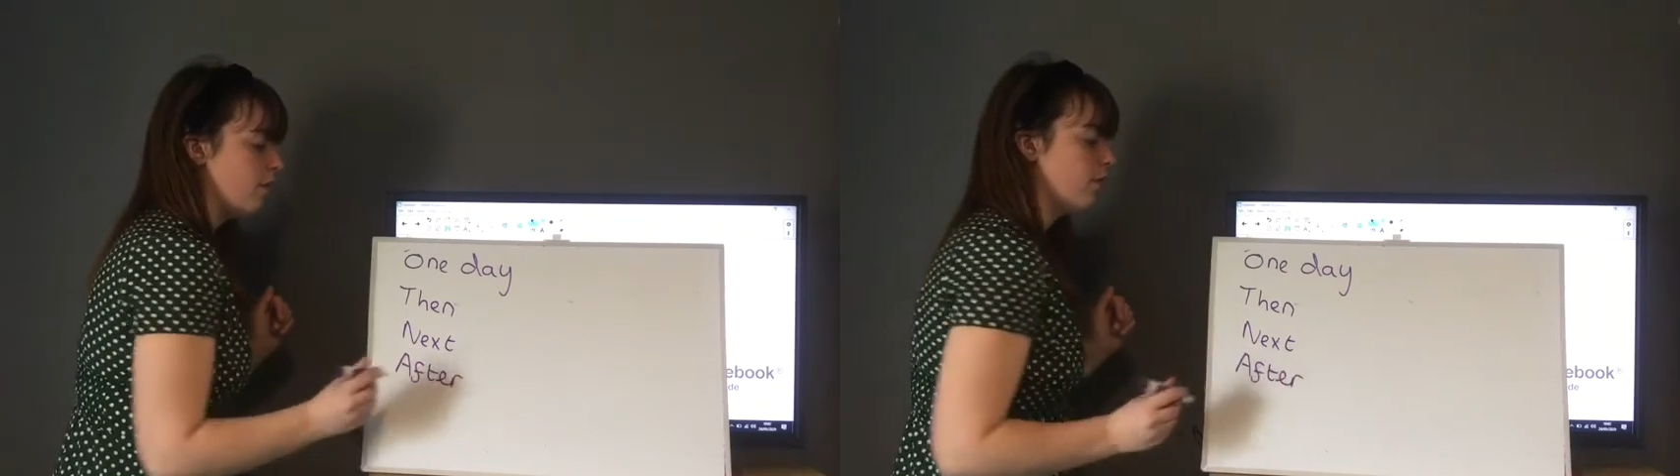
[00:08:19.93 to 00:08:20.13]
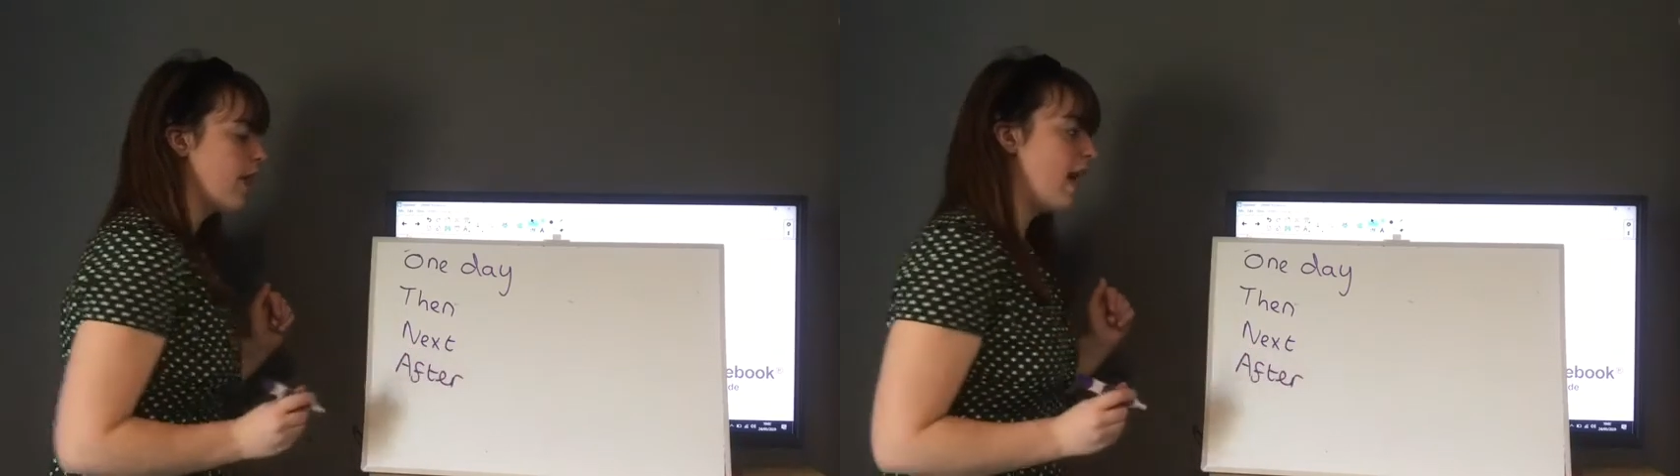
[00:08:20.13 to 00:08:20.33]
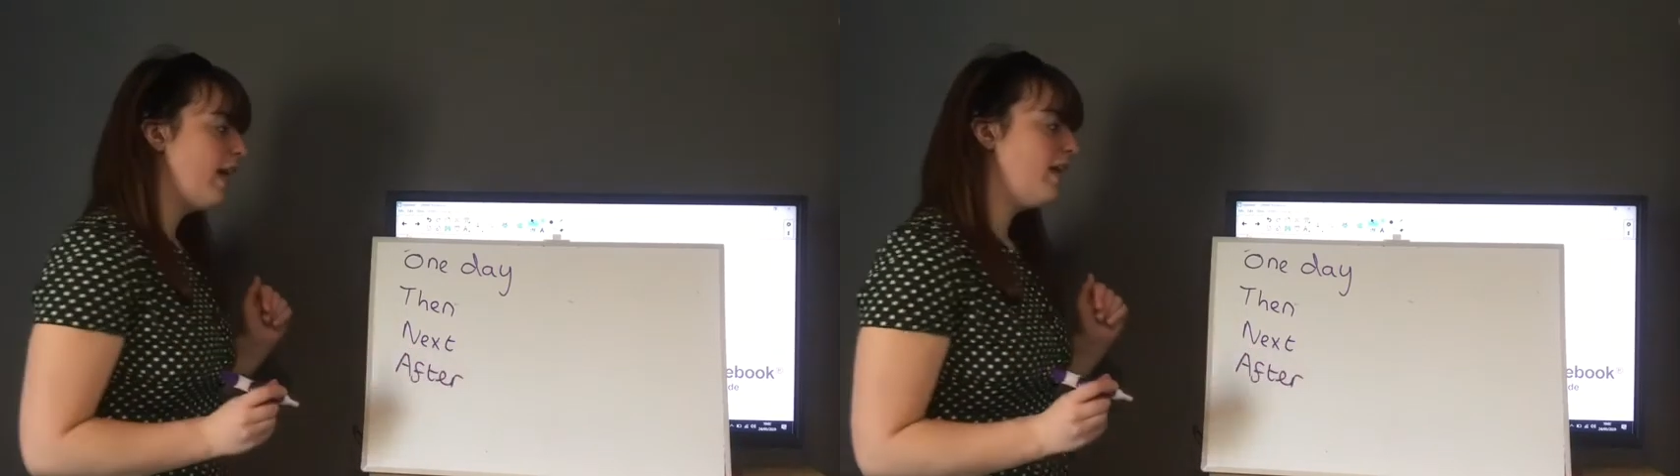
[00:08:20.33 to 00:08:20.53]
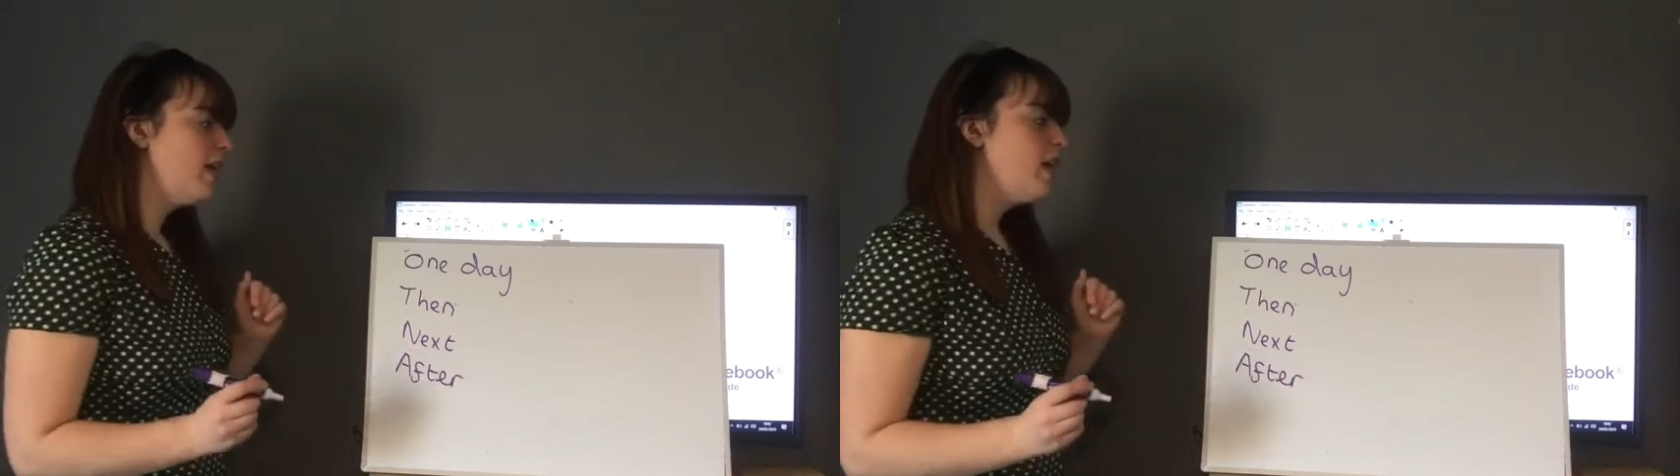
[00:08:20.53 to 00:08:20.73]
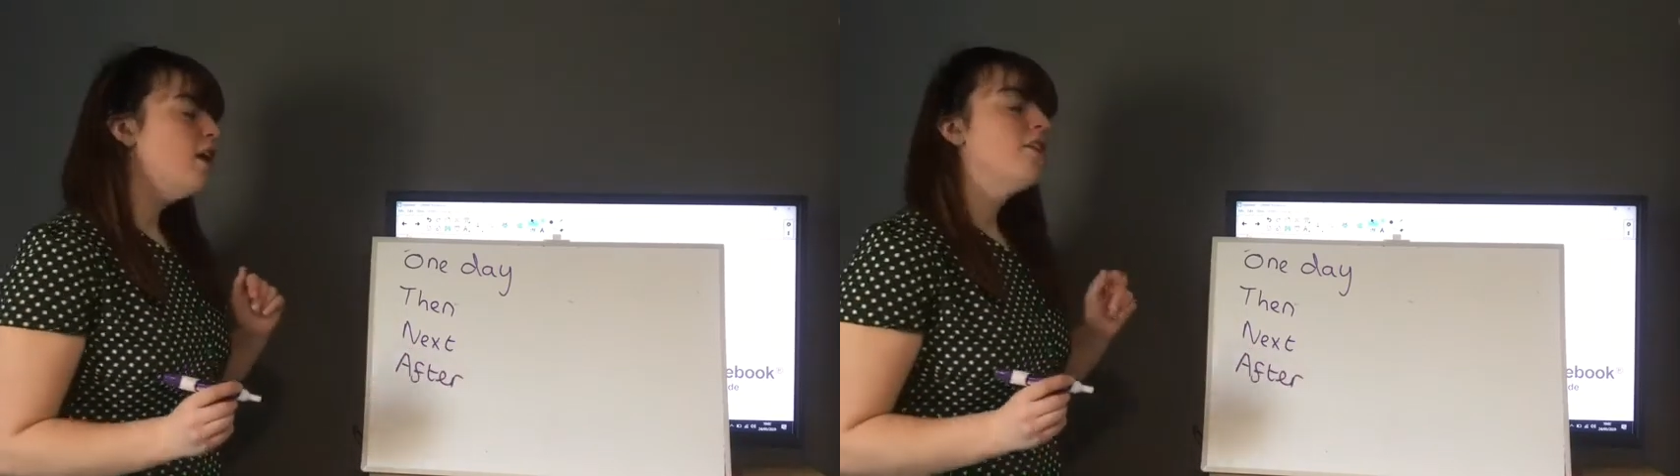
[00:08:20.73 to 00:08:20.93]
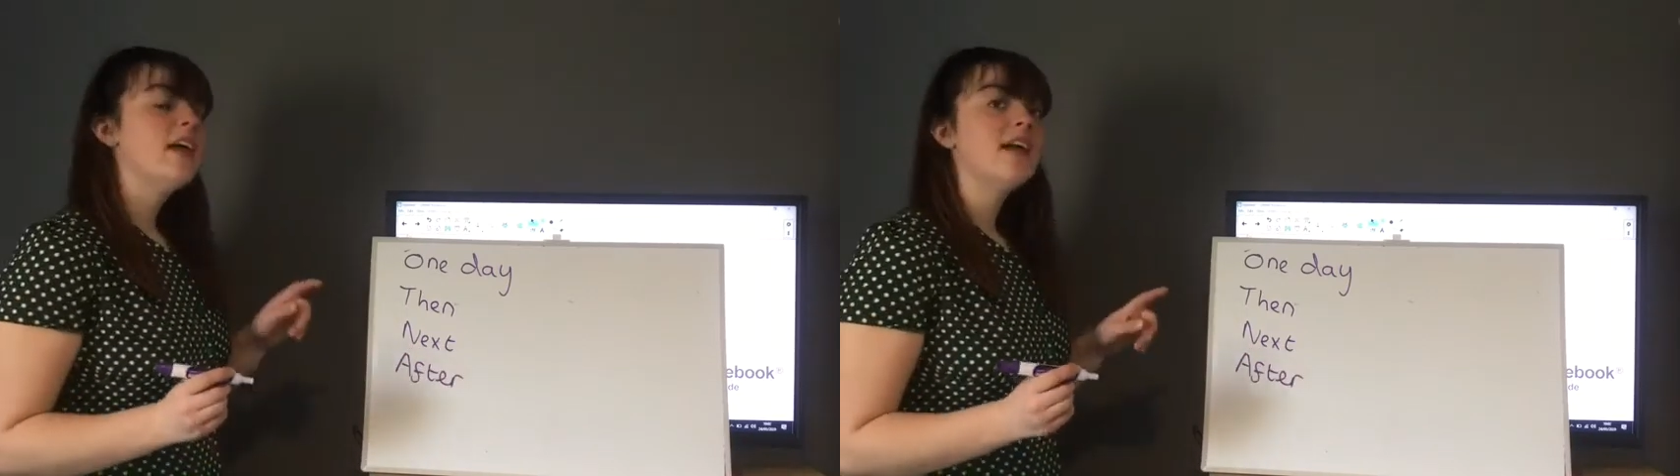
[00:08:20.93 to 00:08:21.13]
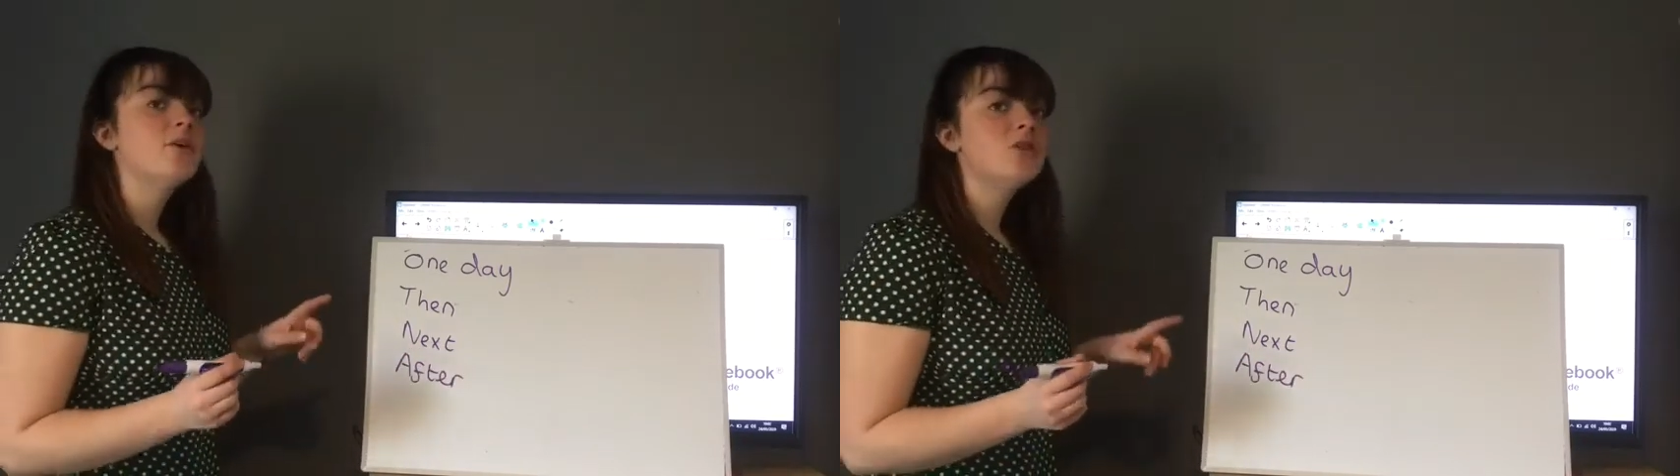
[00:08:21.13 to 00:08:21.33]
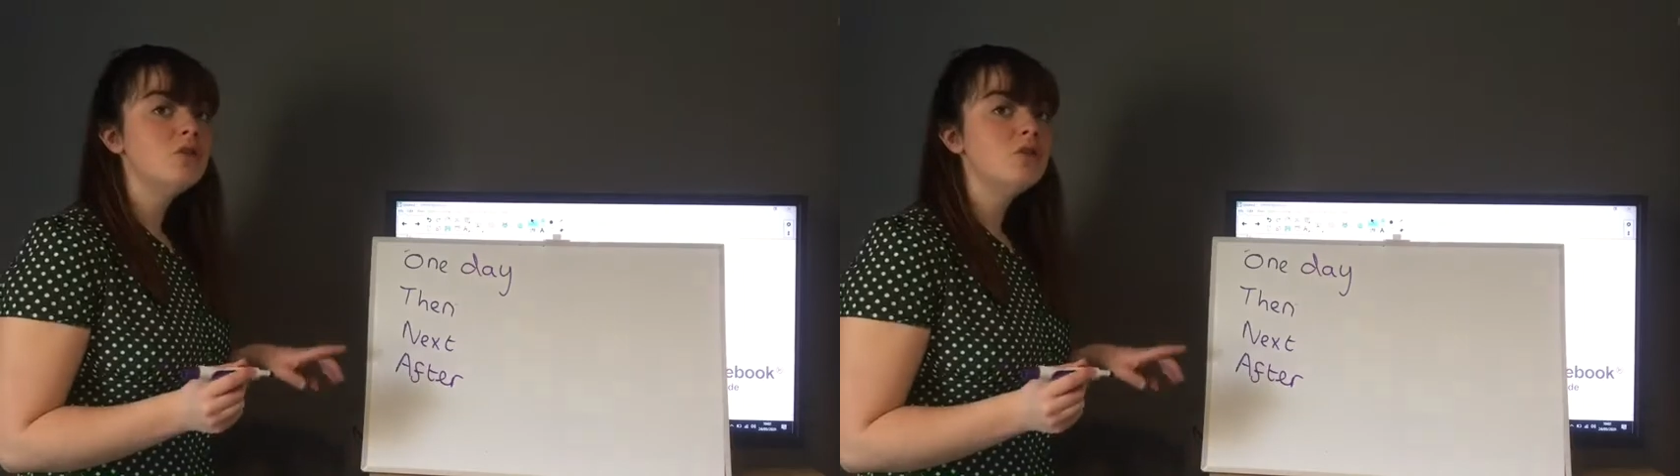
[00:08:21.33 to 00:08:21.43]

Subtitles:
Okay, they could